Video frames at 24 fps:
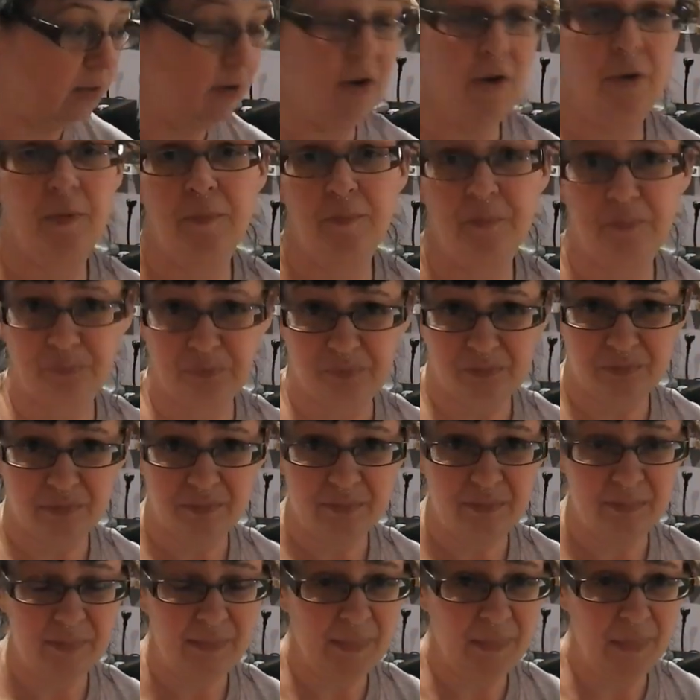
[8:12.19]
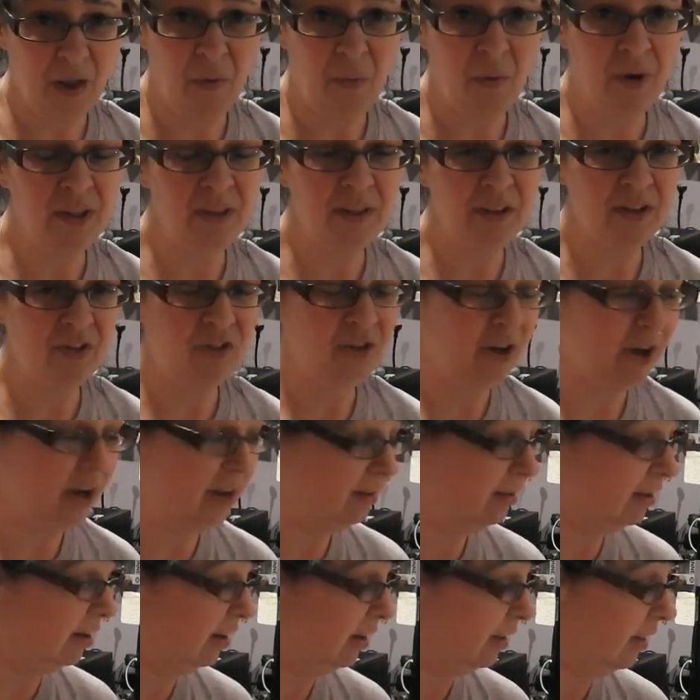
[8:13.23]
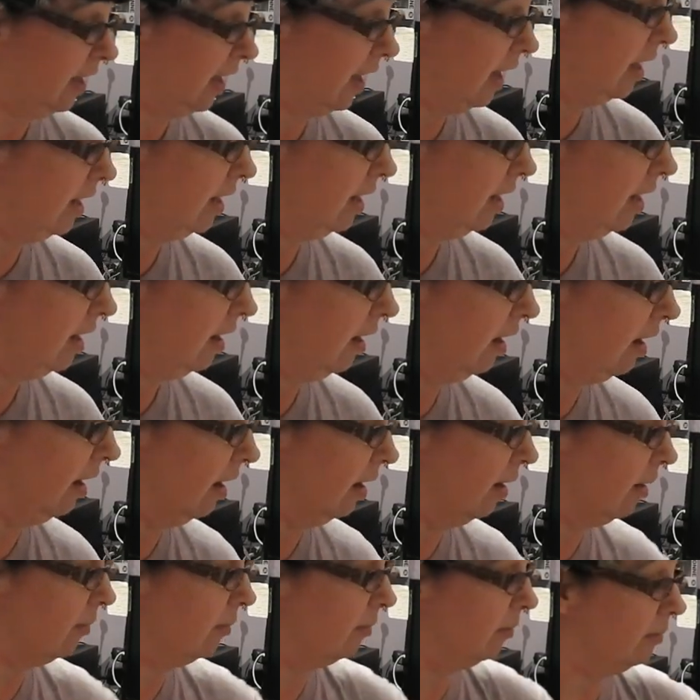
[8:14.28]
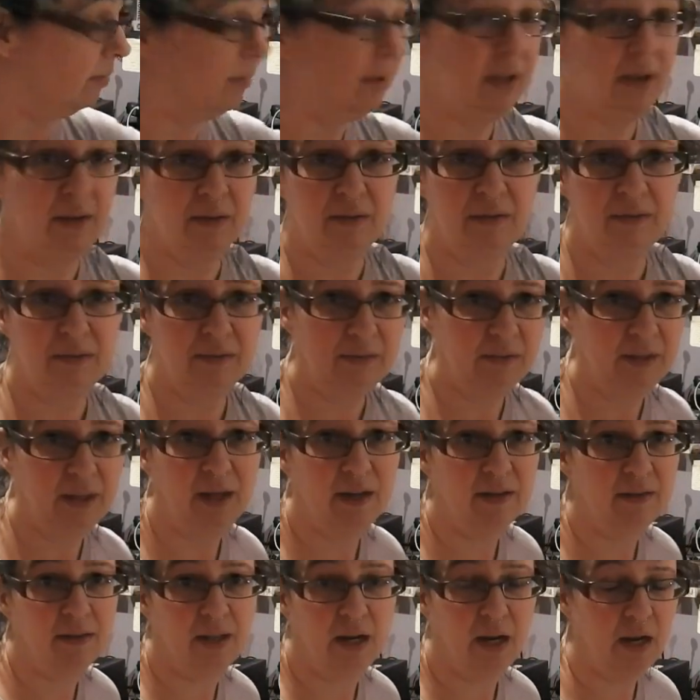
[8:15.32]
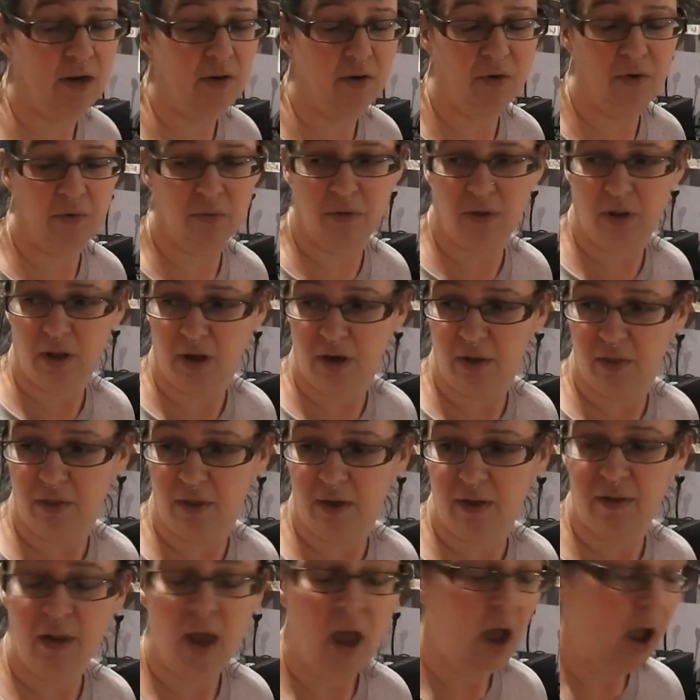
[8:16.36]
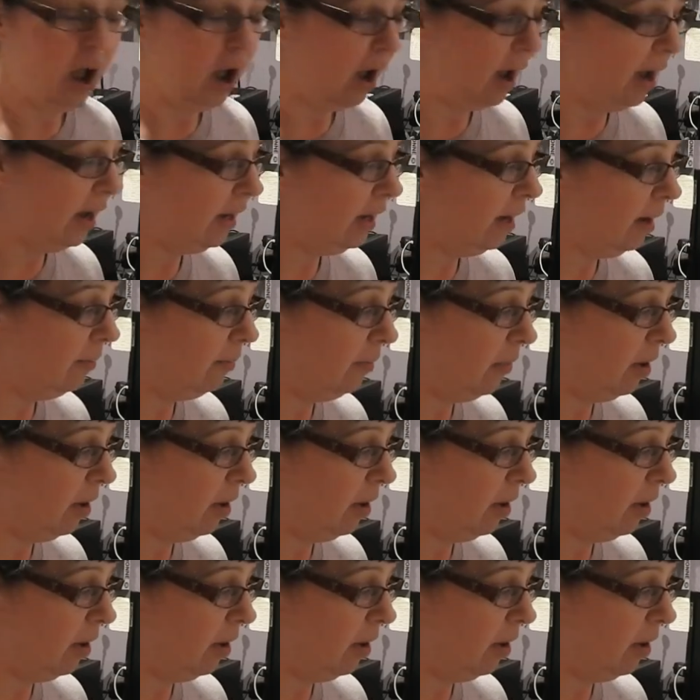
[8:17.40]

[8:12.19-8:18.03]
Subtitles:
so I wanted to let you guys in on that because like I said, I know there were a lot of things. I got